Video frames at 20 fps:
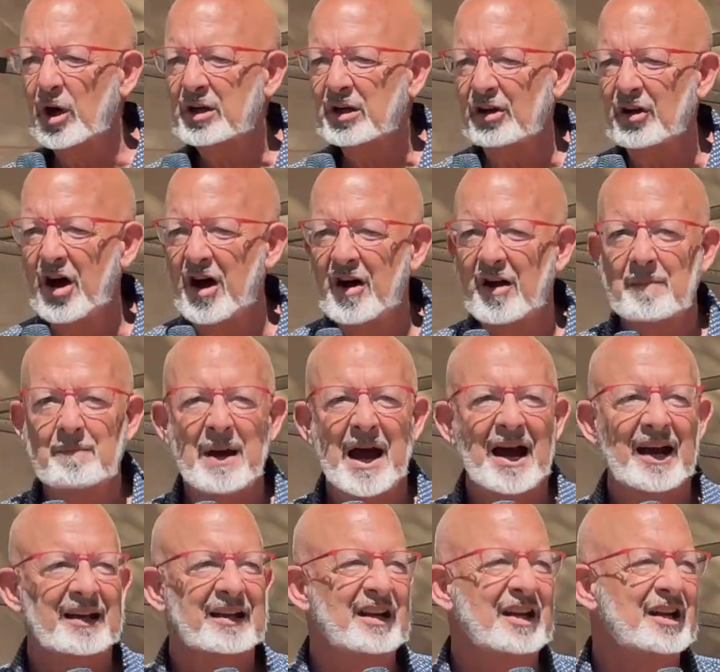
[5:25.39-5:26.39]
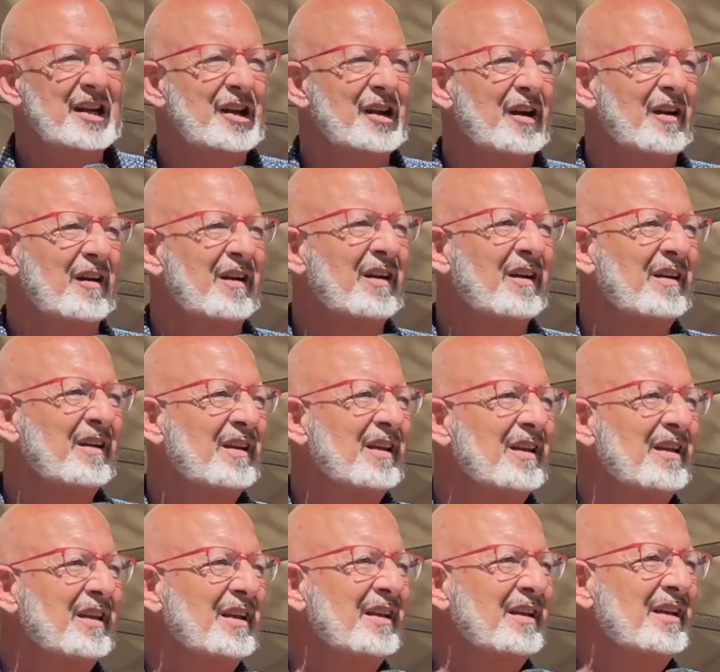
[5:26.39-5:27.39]
clawing back in here.
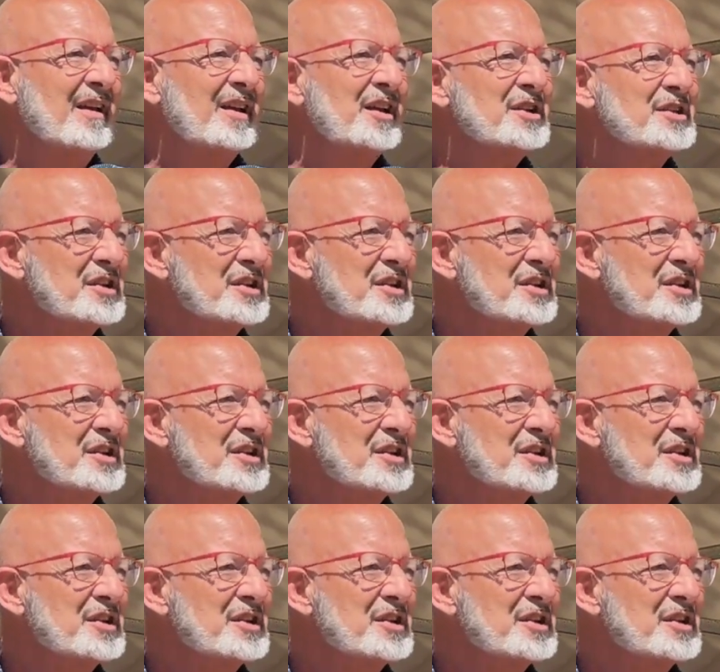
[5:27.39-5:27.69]
This